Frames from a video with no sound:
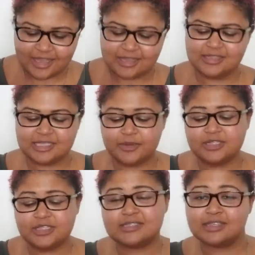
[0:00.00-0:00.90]
And someone
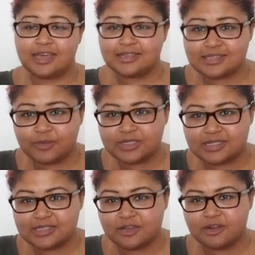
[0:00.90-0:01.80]
see that. Someone
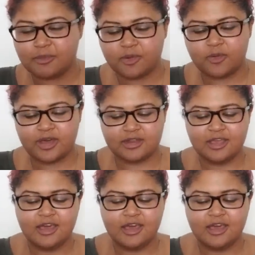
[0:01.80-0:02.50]
sees that you're number one.